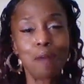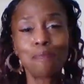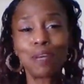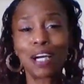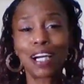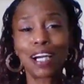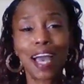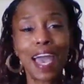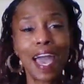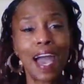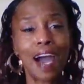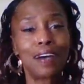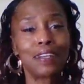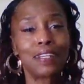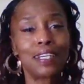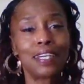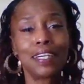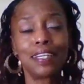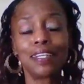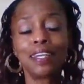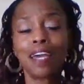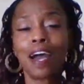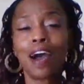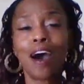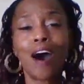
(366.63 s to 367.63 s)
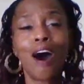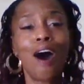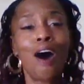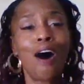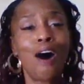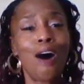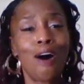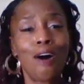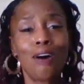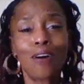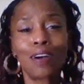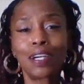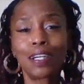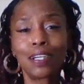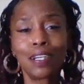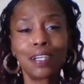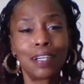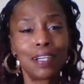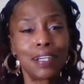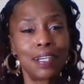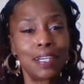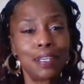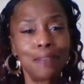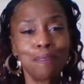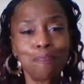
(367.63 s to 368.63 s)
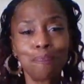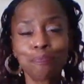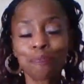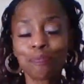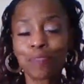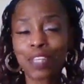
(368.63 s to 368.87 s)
But count it all good,